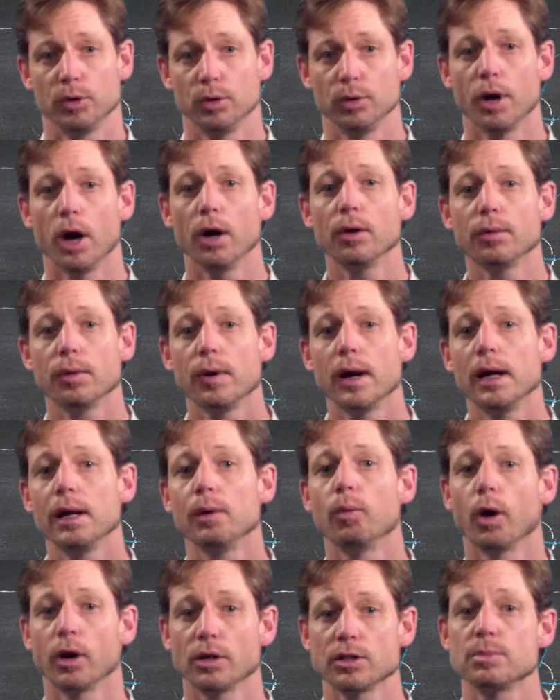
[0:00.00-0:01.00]
But you don't
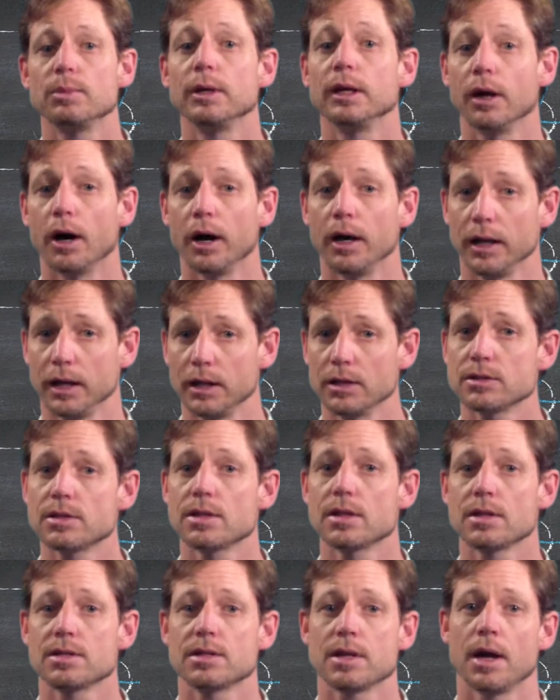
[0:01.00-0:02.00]
really want to be going
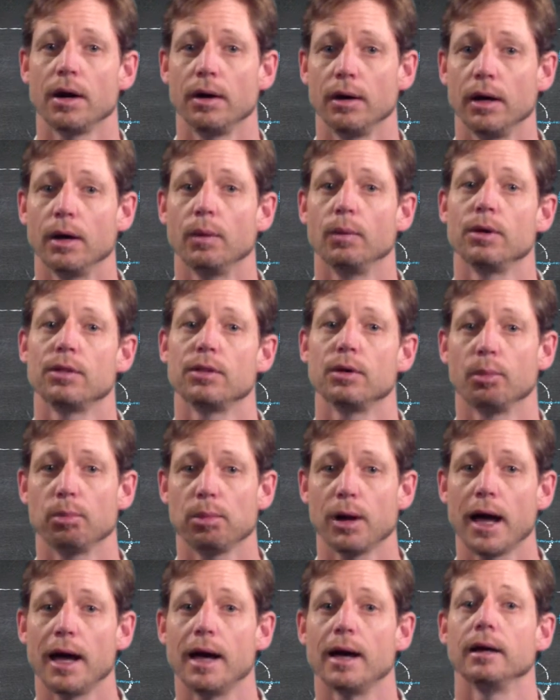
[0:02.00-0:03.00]
into this area with
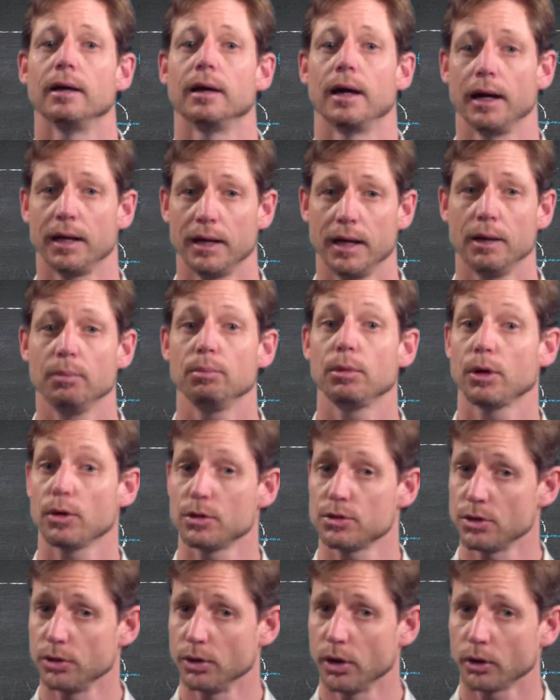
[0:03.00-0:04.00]
your player, again
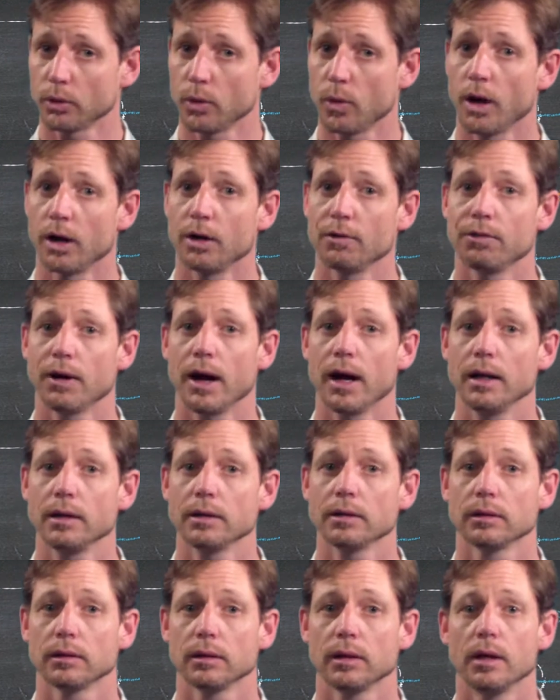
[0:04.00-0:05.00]
because you're not
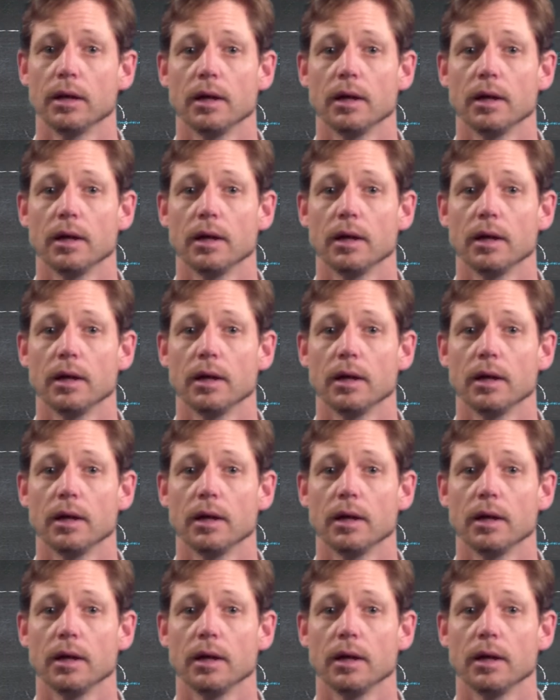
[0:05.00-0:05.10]
qualified,